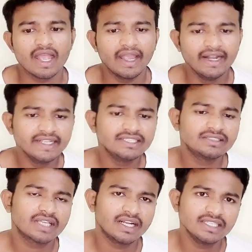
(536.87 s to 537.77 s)
In this
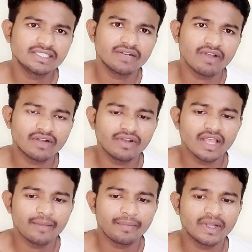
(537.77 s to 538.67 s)
condition, what will
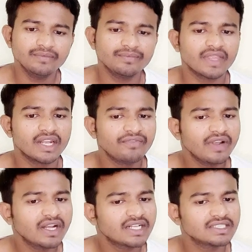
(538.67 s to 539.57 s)
happen?
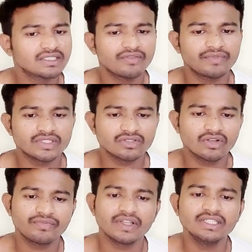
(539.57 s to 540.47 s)
Infiltration of
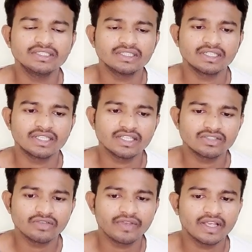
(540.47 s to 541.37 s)
eosinophils in the
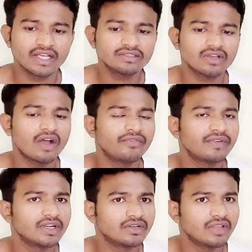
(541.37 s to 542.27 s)
esophagus, often
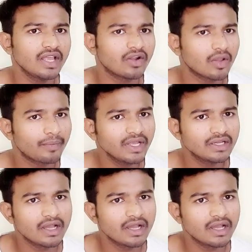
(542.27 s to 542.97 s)
into the atopic